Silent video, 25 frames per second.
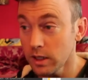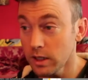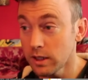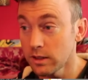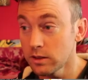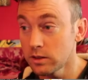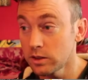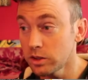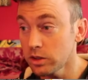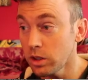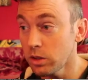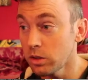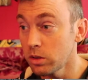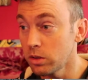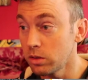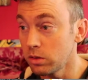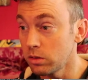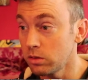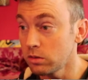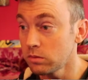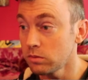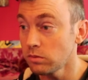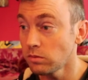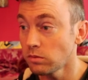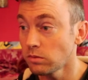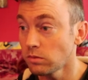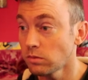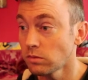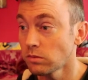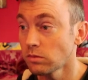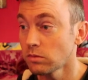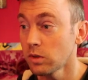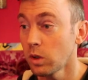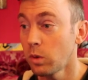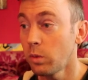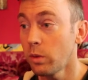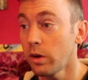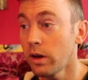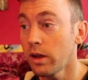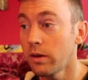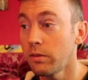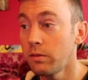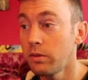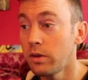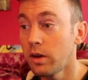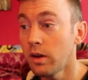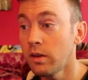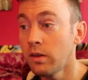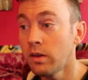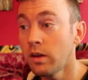so what
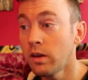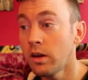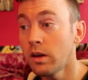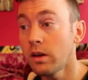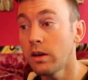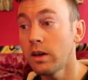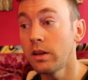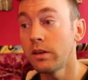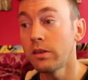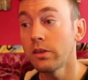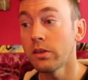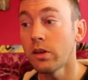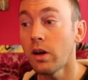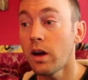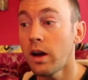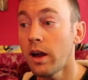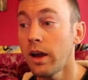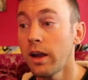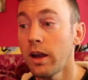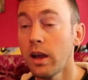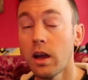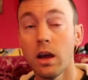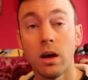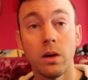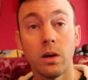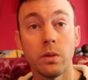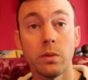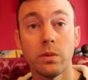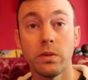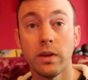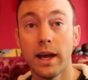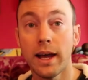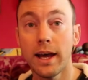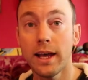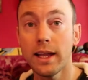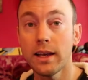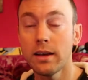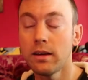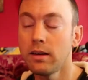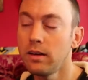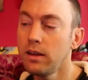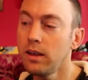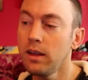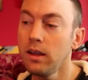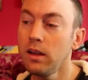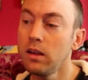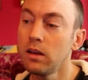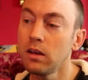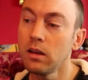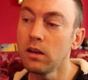I've done there is I have added
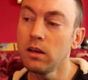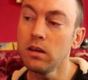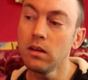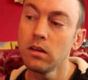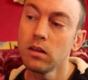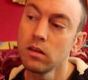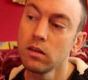in